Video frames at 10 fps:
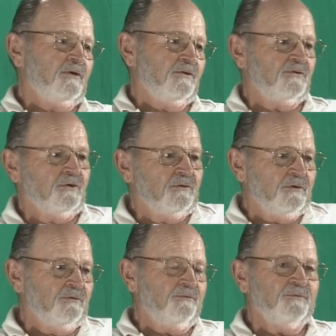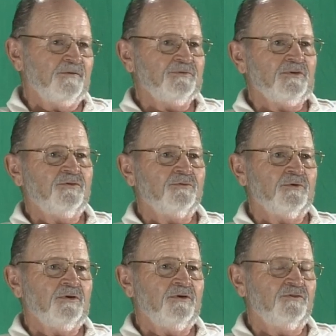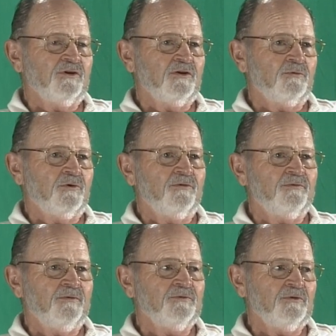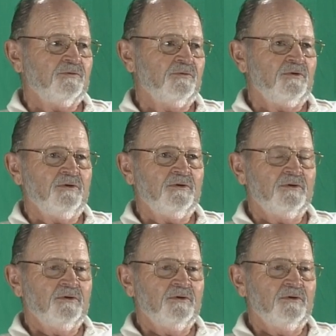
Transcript: So in 53, January 53,